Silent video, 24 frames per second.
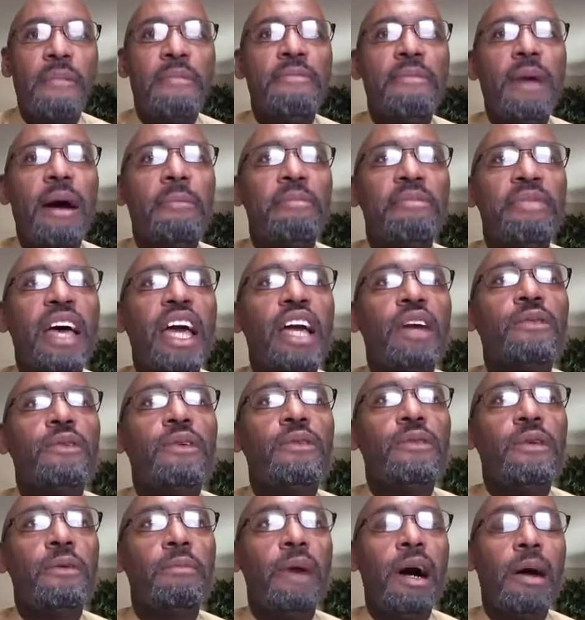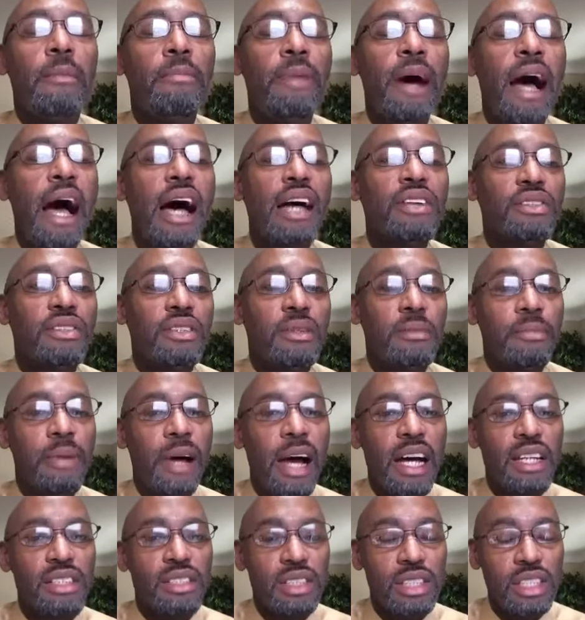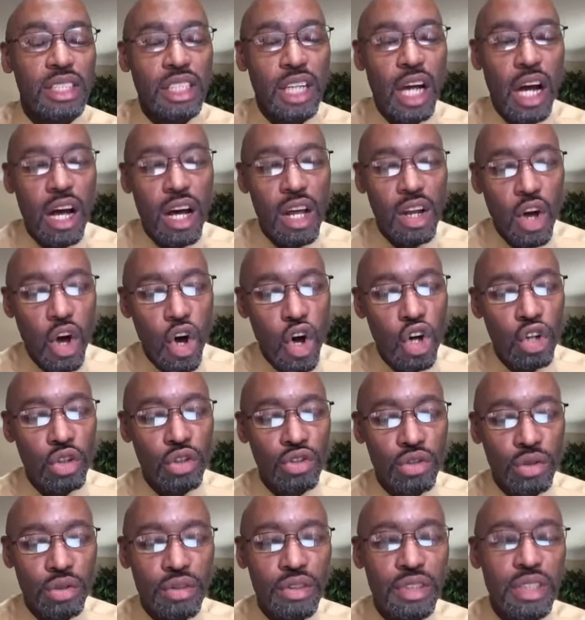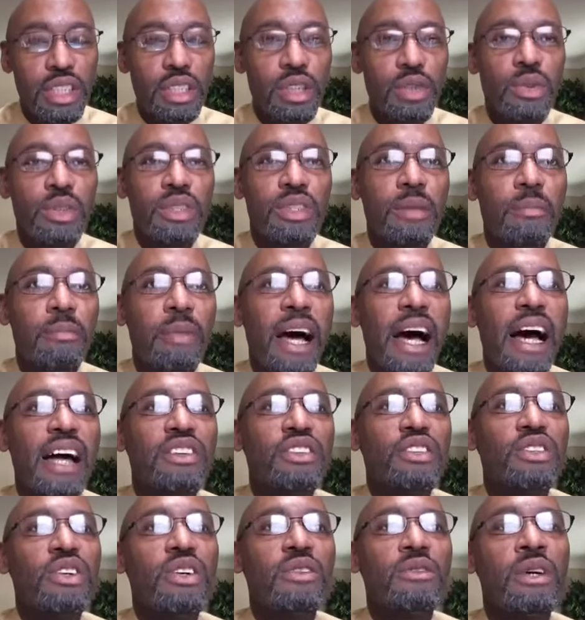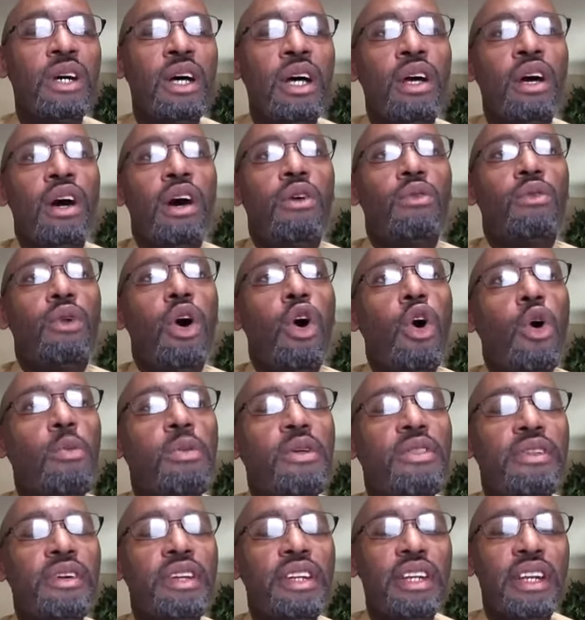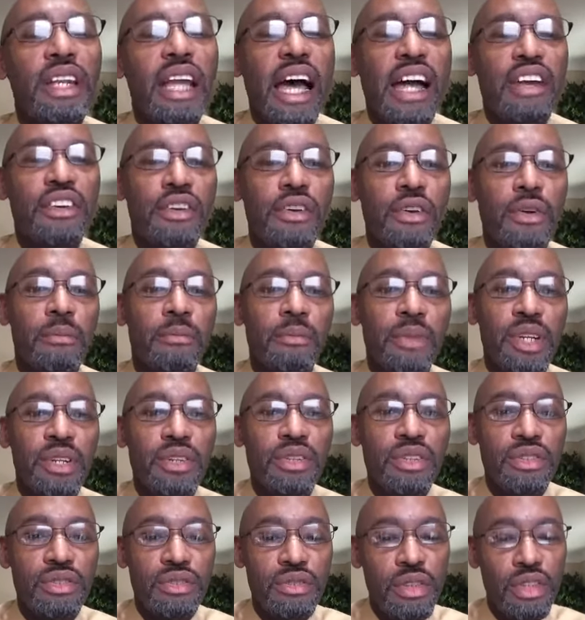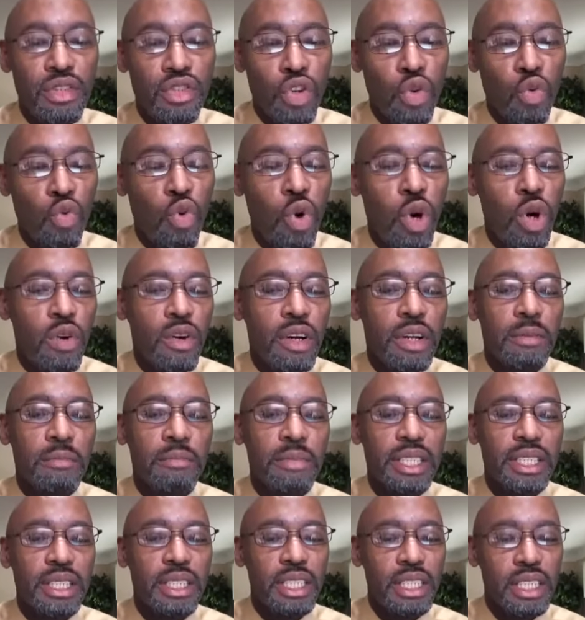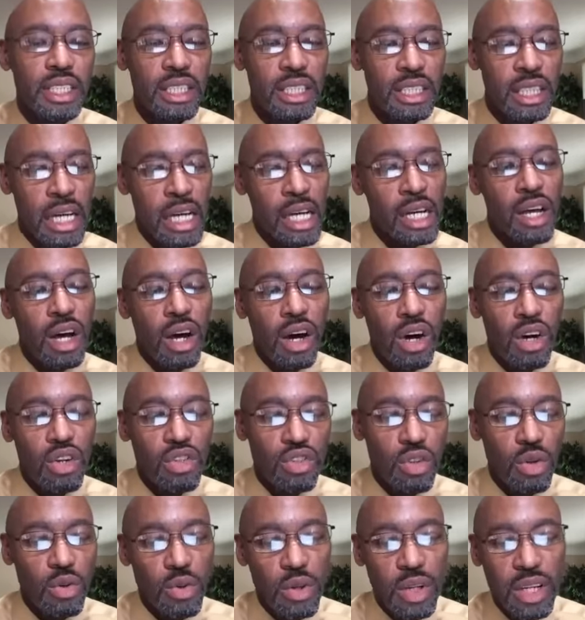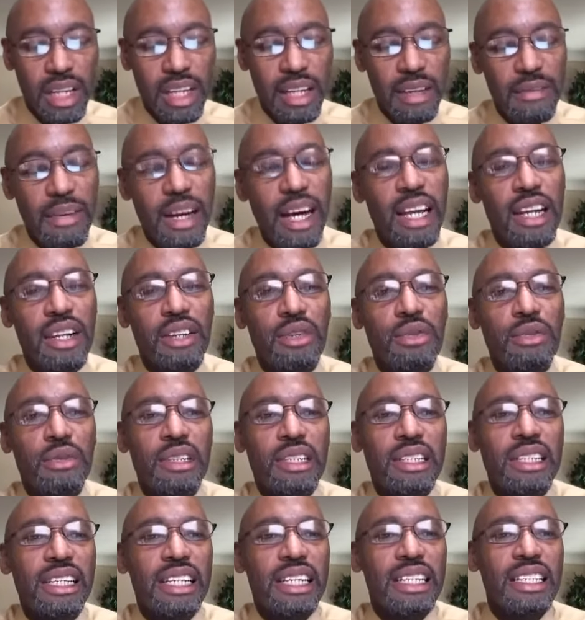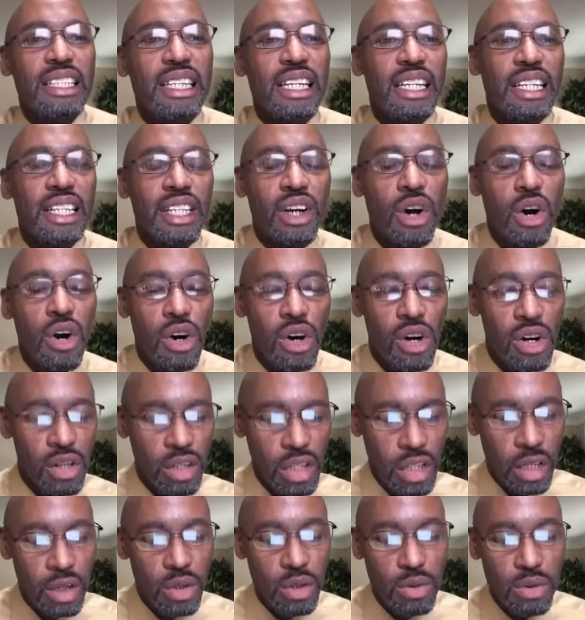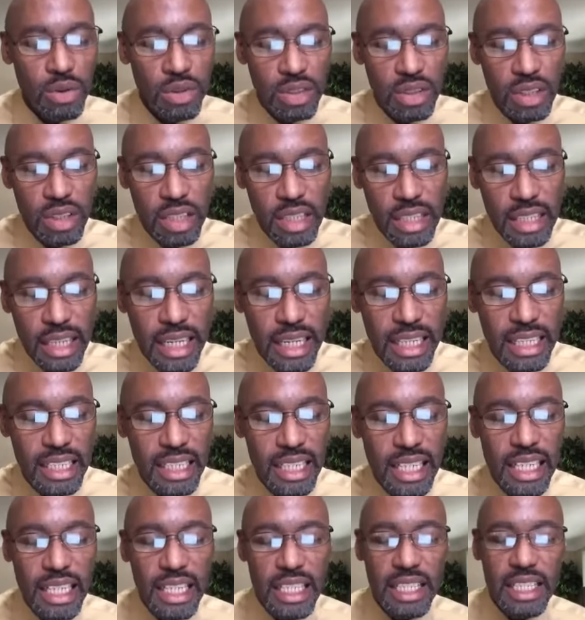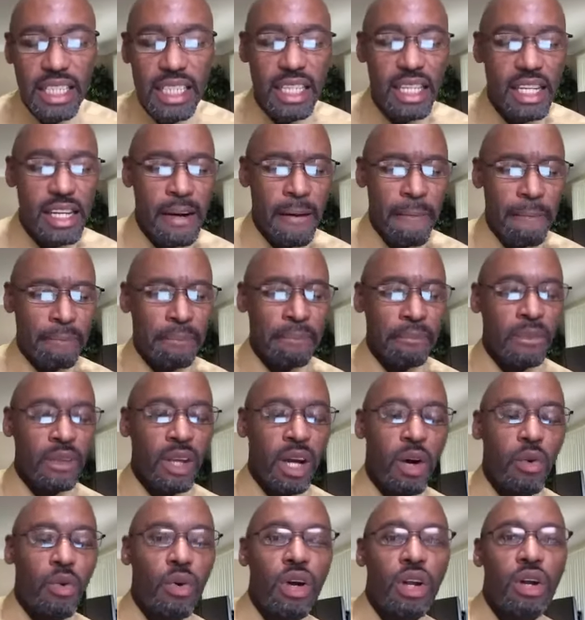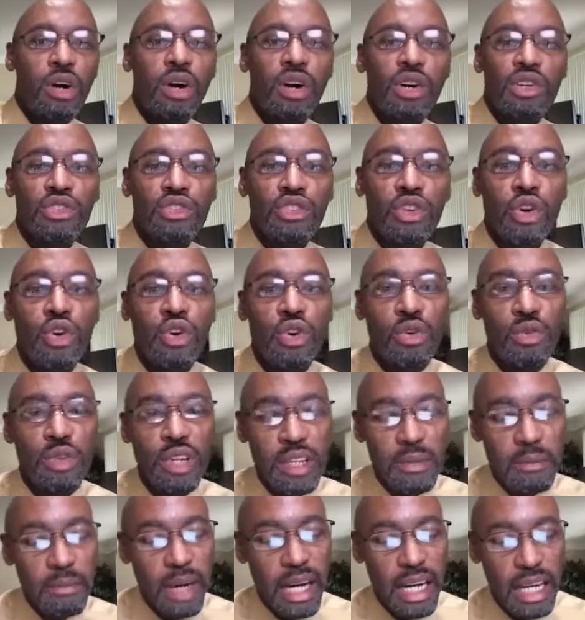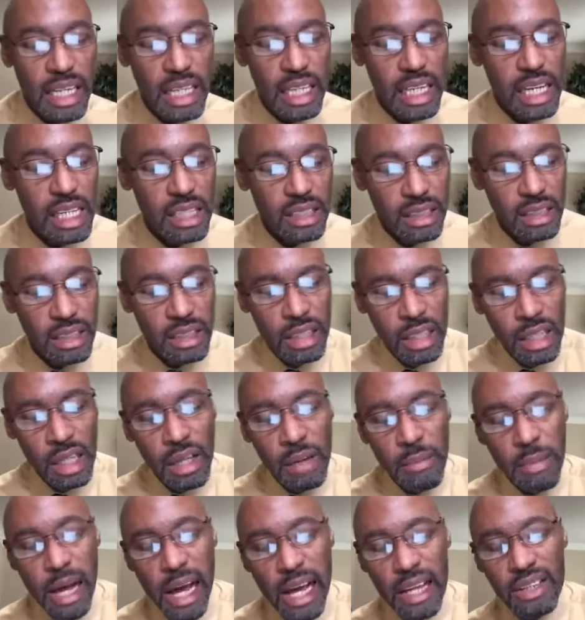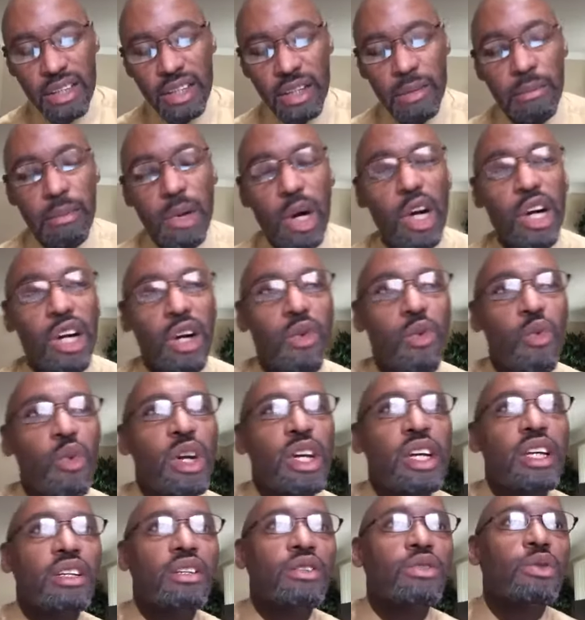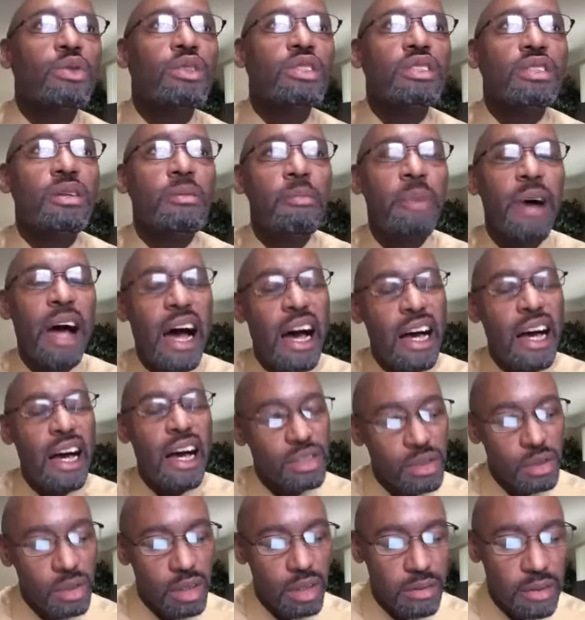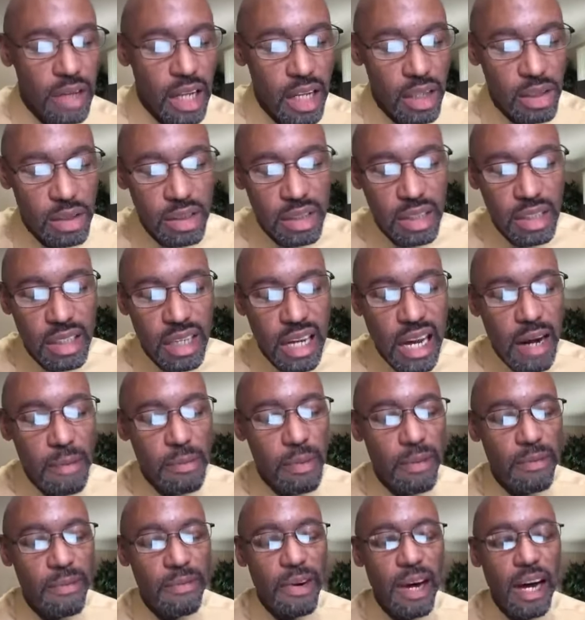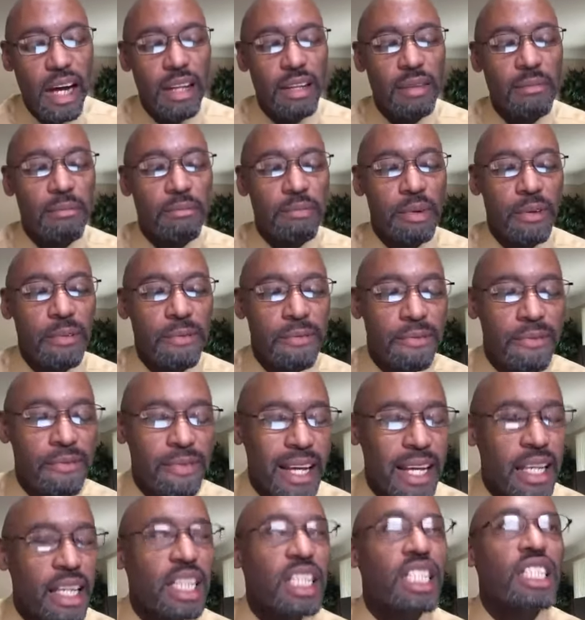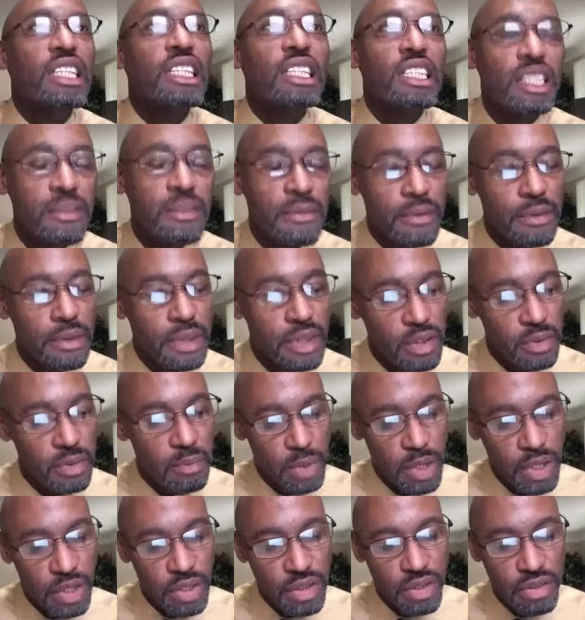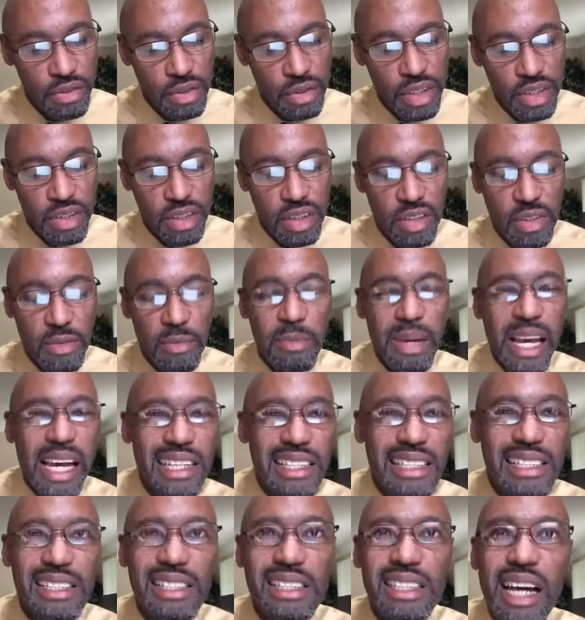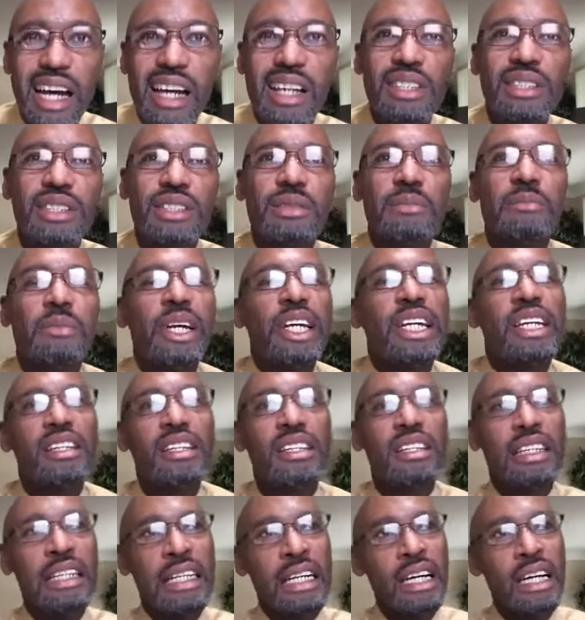I'm thankful for my pastor, Pastor John Hall Jr., who is the pastor of Rehoboth International Ministries in Warren, Michigan. I also want to give honor to elect Lady Hall, who's the elect lady there. I want to also greet my cousin, Pastor Mark Went, who is the pastor of El Shaddai Prophetic Deliverance Ministries in Spanish Town, Jamaica.